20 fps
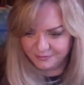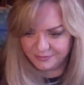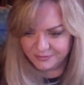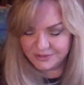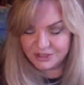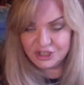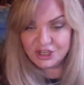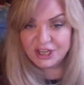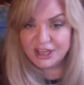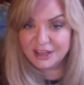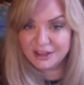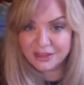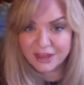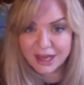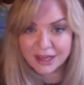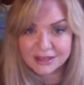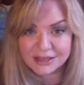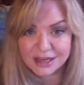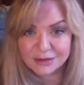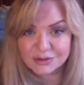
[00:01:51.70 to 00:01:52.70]
Did you hear
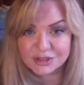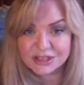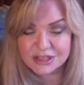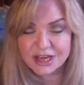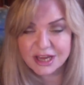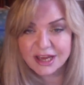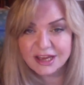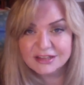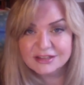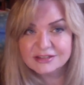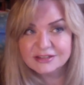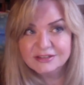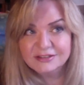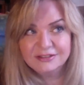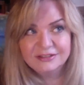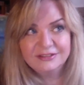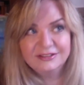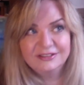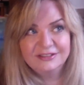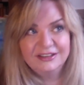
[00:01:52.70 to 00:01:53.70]
that downstairs?
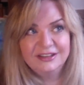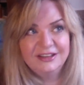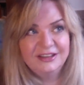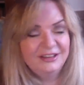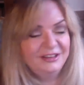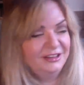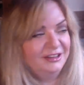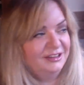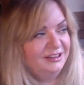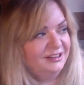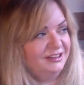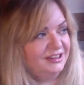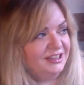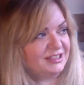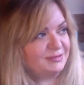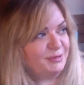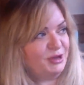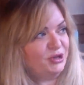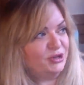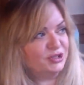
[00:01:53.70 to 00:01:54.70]

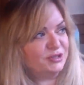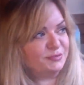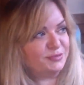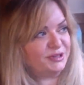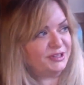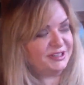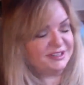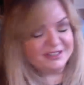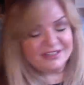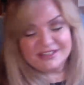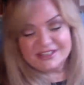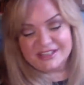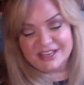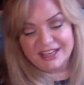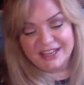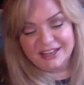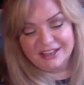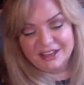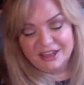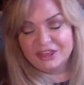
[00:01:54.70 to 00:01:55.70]
That's my husband
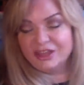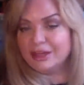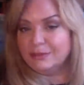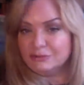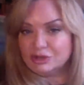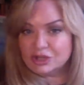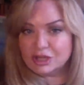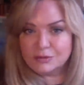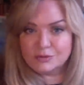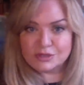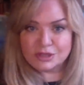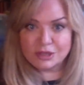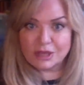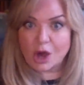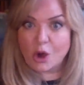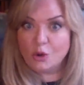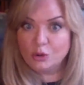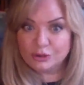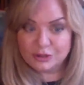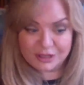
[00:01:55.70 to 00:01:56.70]
singing the theme tune to the
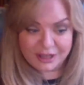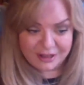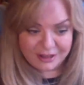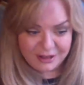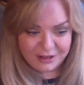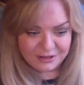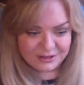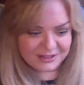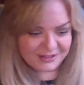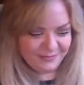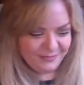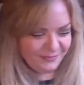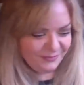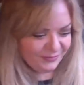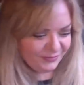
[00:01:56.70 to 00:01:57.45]
Golden Girls.